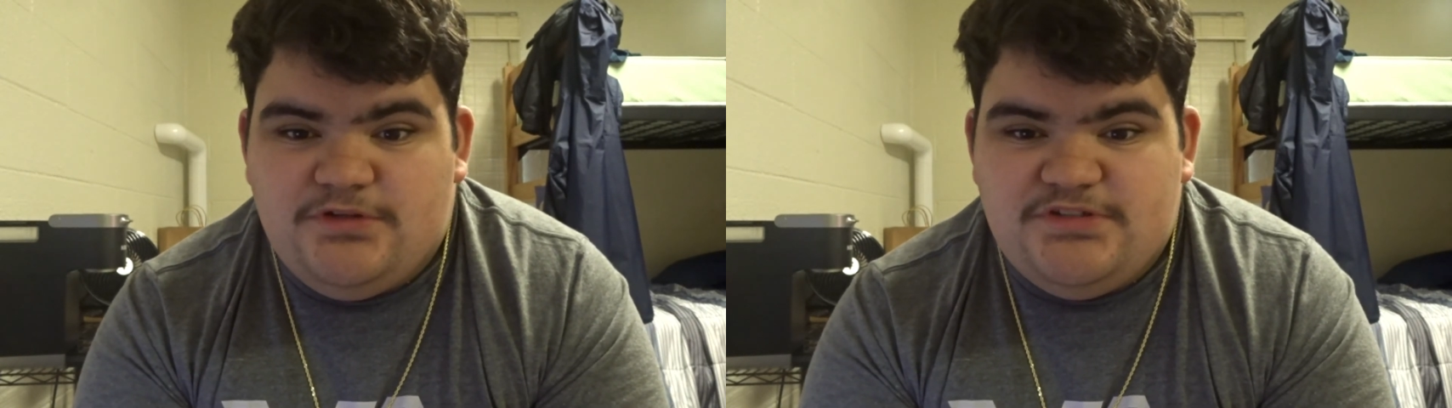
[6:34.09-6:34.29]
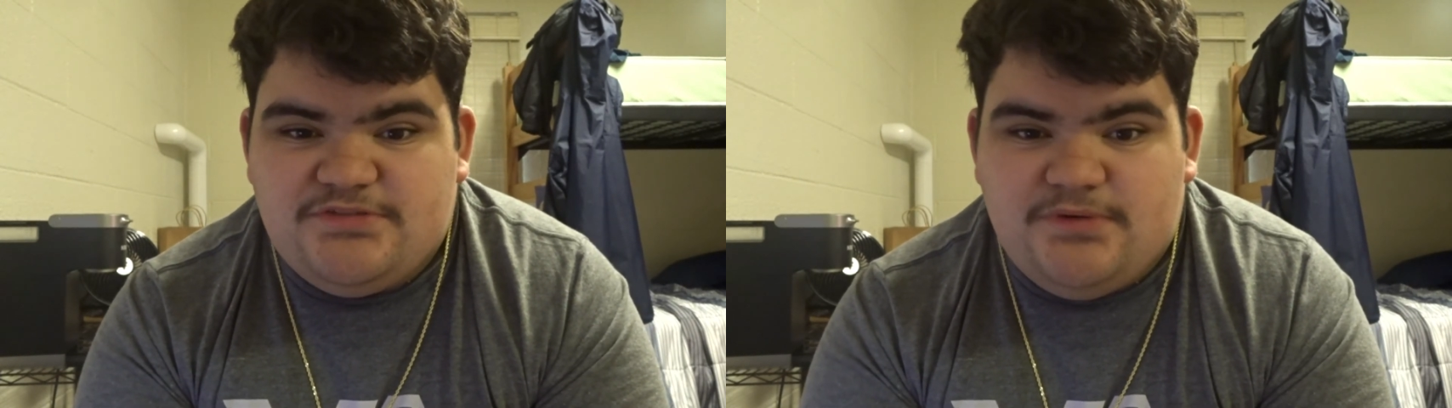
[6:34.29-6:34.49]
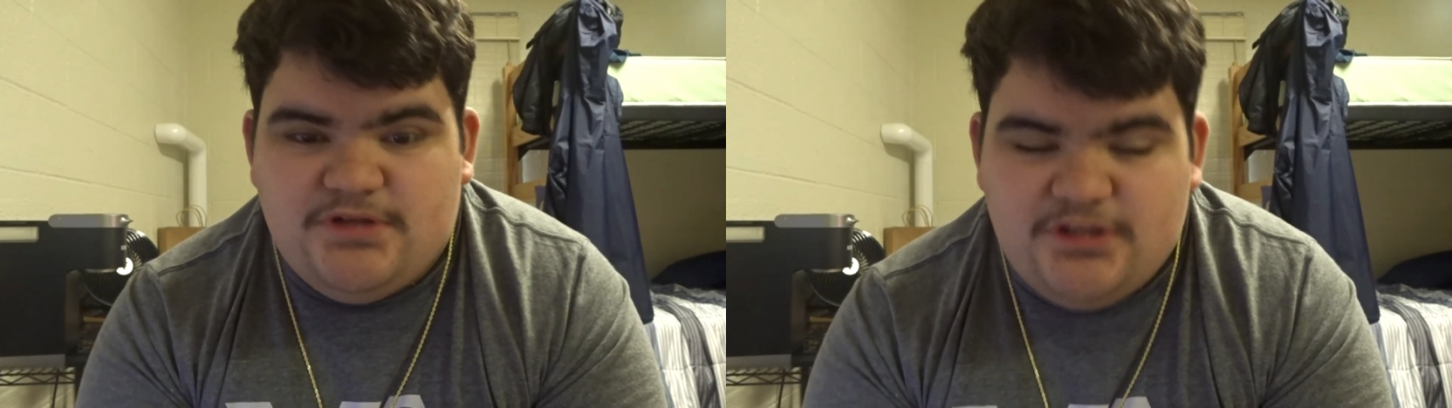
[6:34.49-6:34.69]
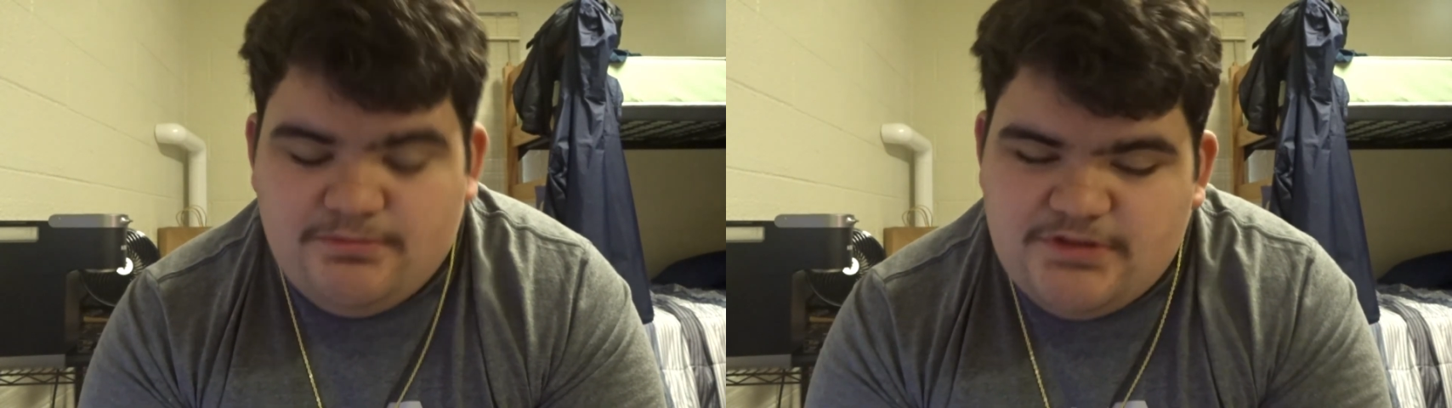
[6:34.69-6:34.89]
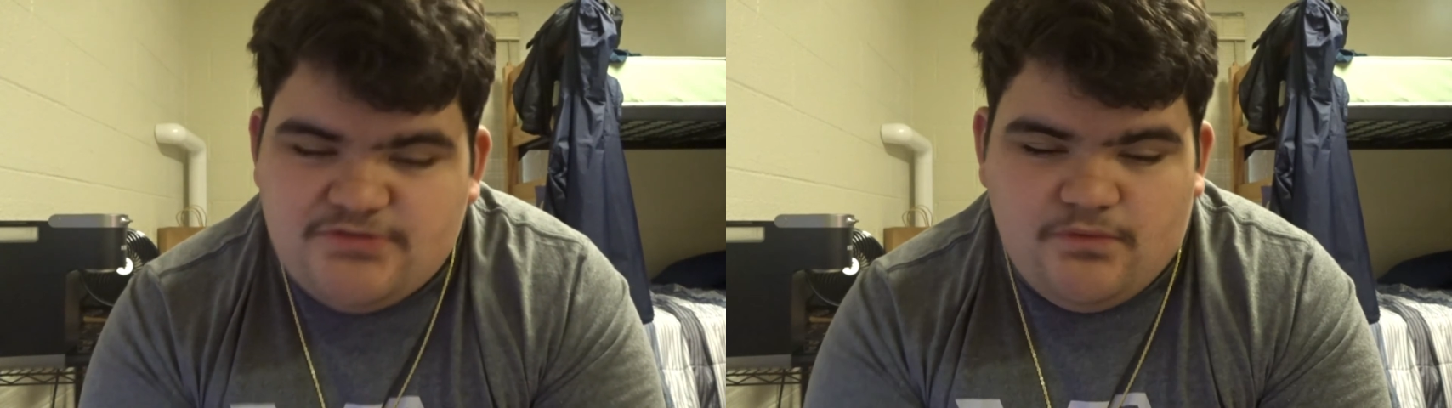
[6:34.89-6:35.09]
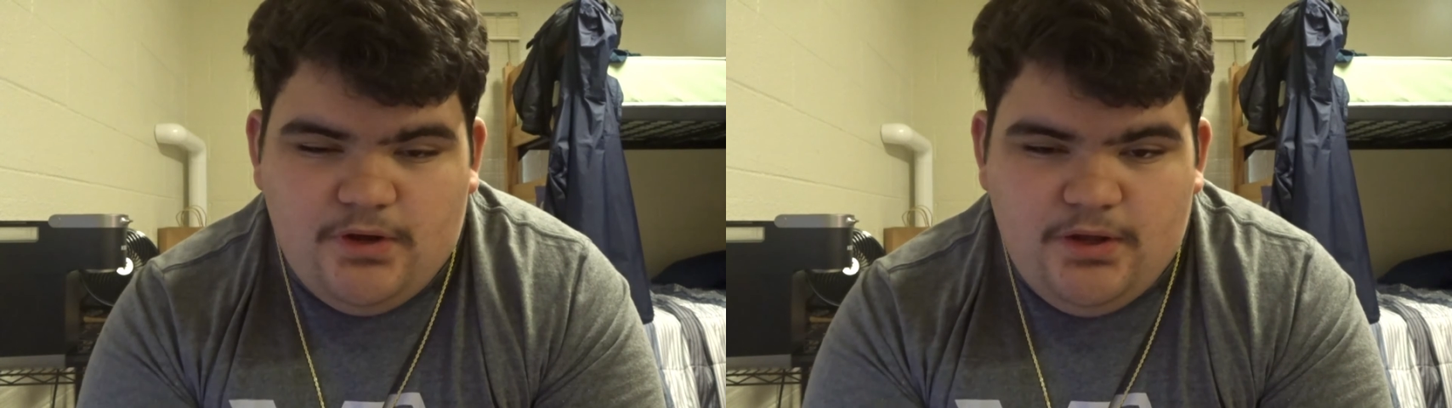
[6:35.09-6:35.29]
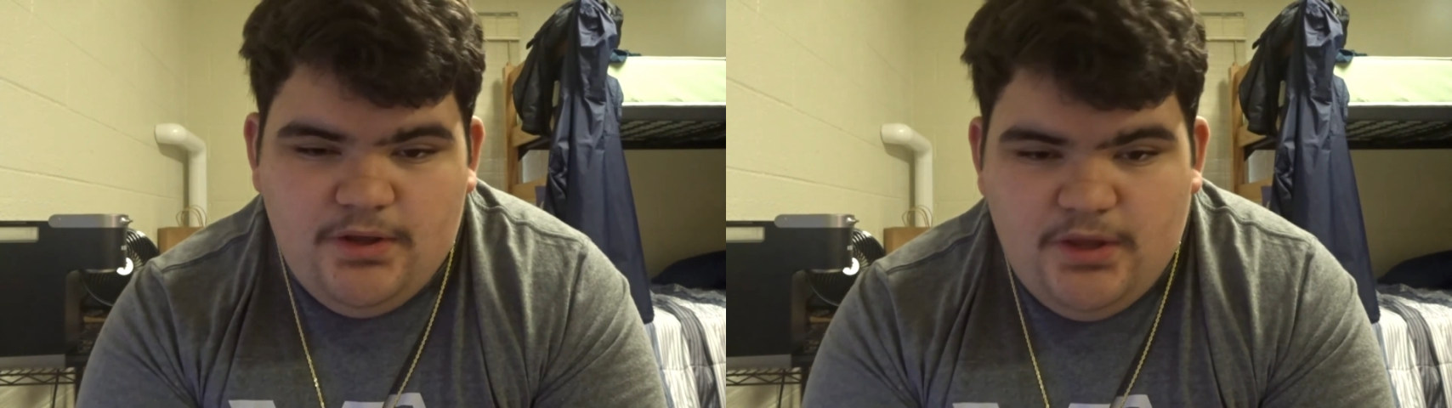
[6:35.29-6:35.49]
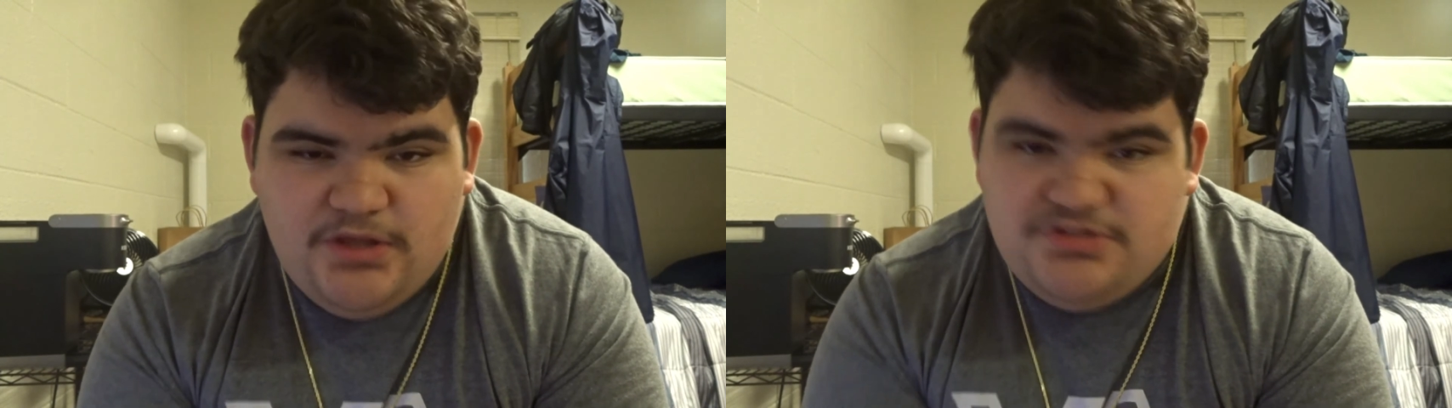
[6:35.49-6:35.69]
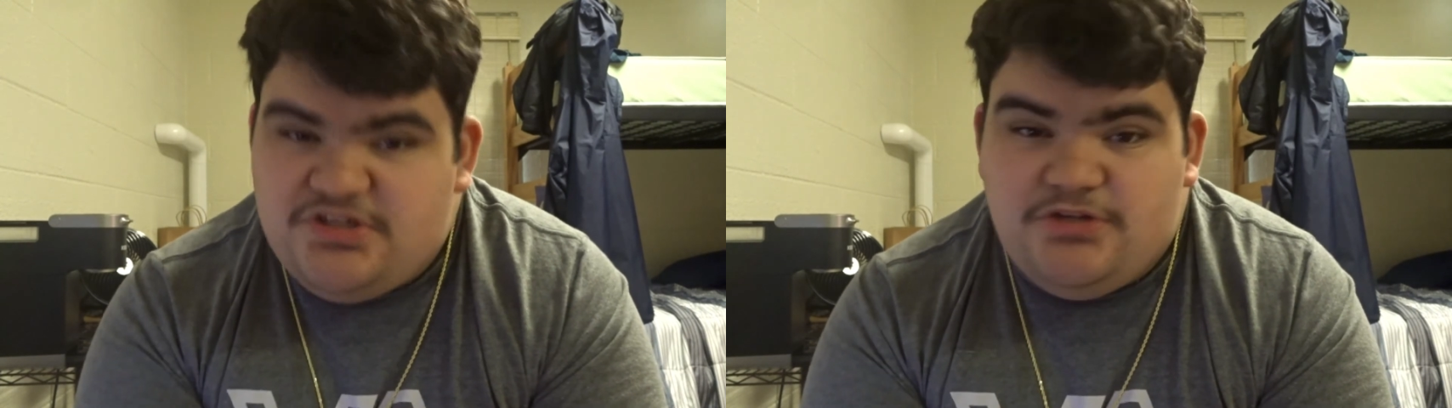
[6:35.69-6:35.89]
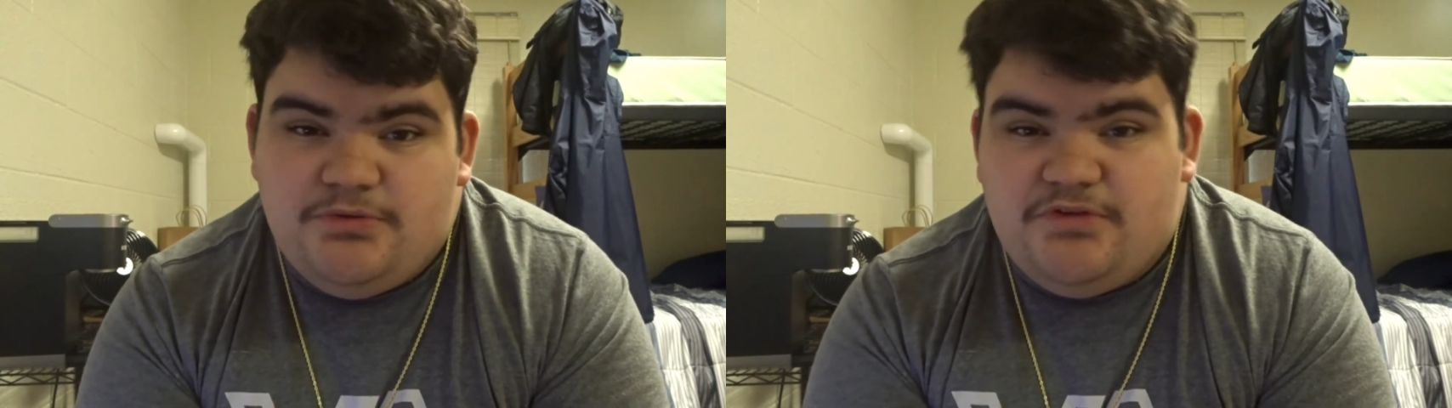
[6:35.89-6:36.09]
Just want to keep this raw,
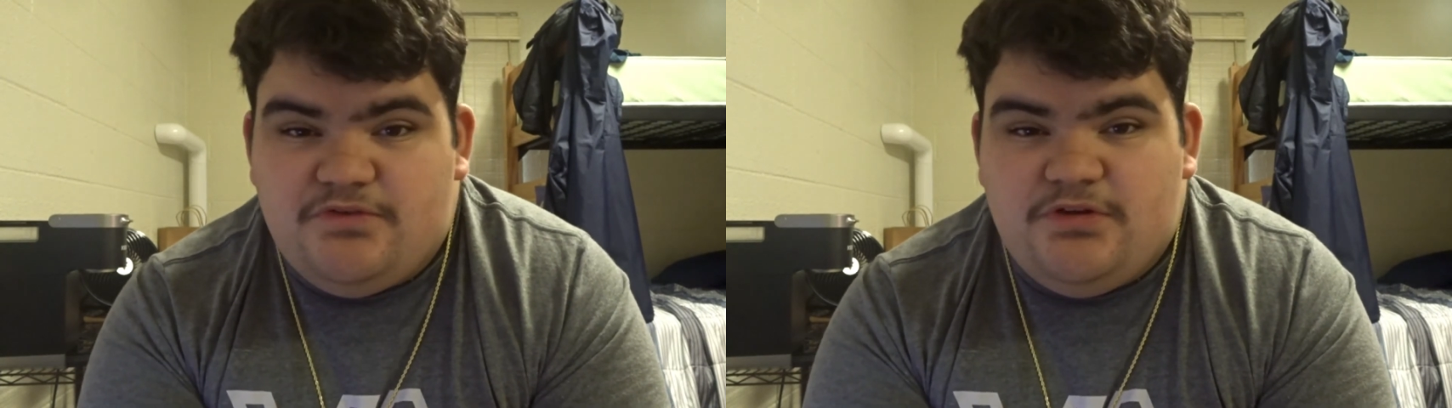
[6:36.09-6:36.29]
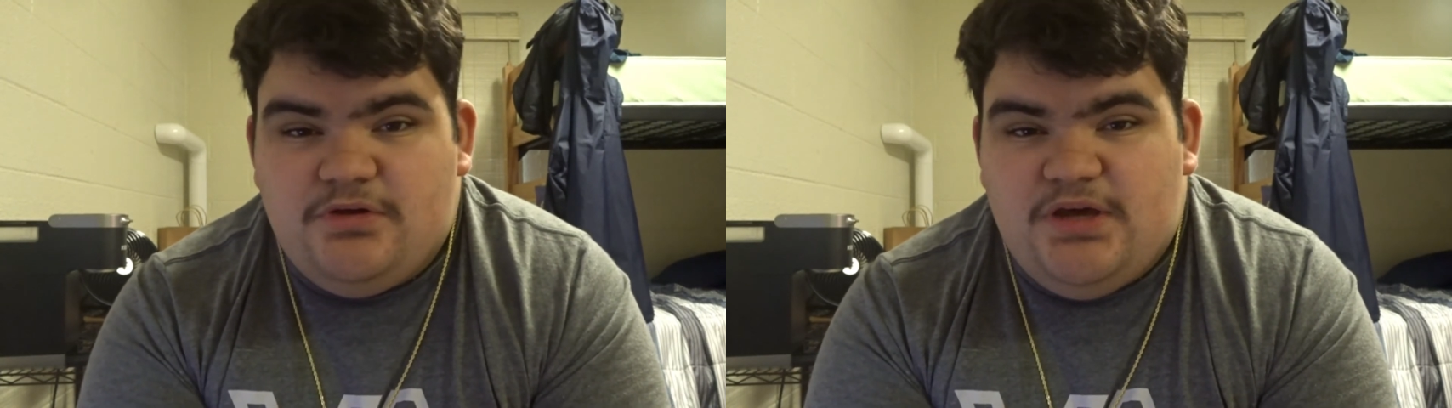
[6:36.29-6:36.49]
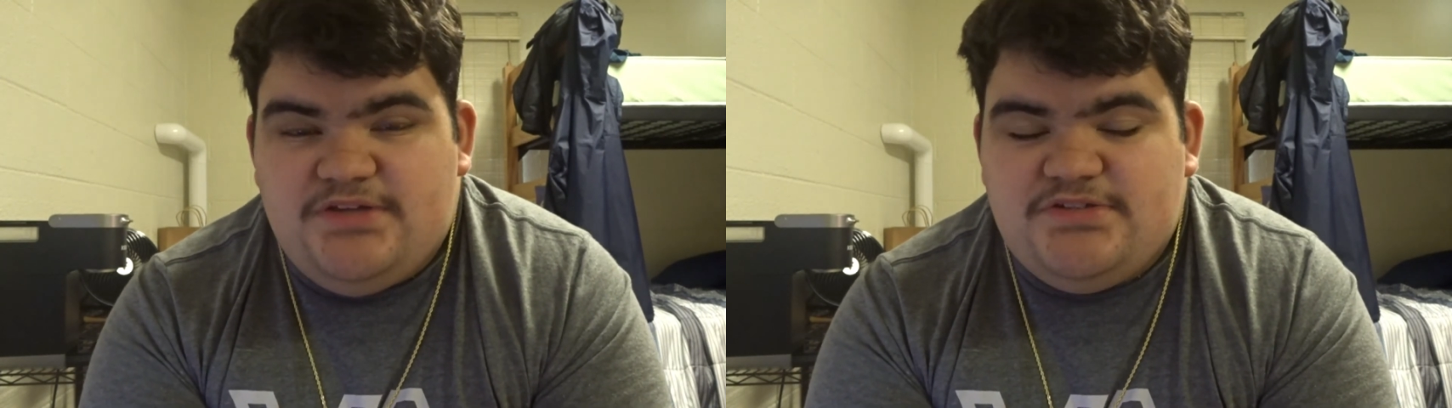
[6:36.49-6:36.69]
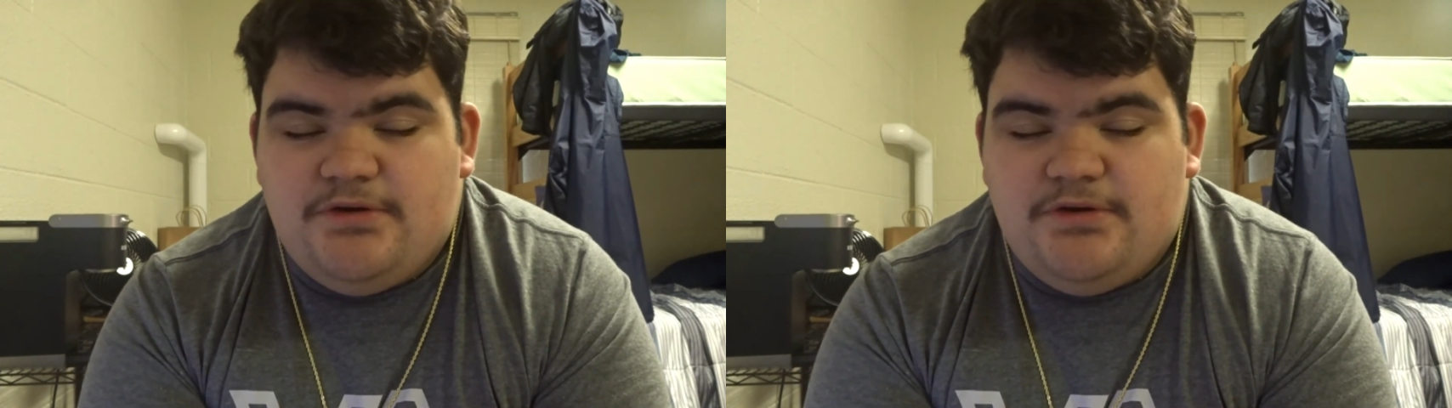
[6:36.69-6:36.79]
genuine for you guys.